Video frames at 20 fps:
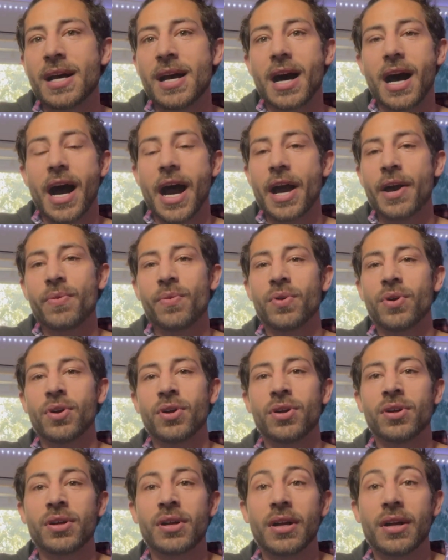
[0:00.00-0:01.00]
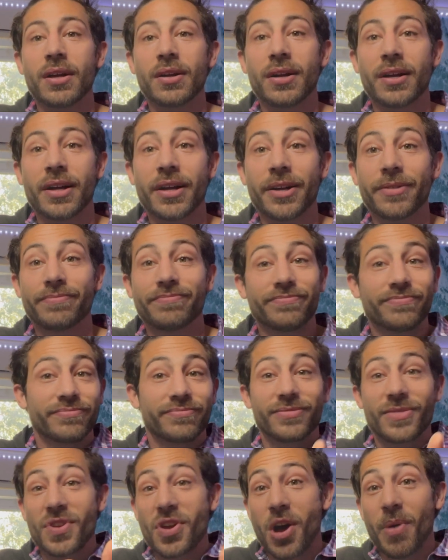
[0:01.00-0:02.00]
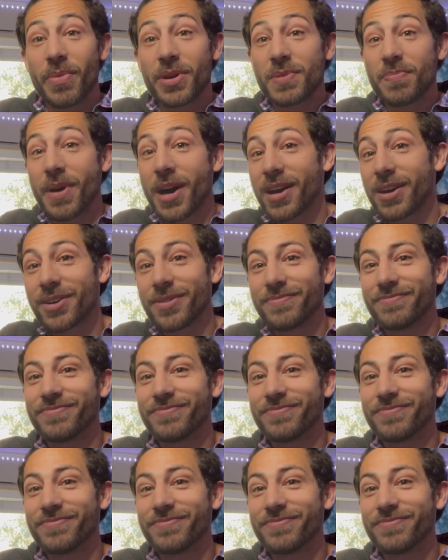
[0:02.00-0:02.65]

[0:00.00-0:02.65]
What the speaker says: I will comment back.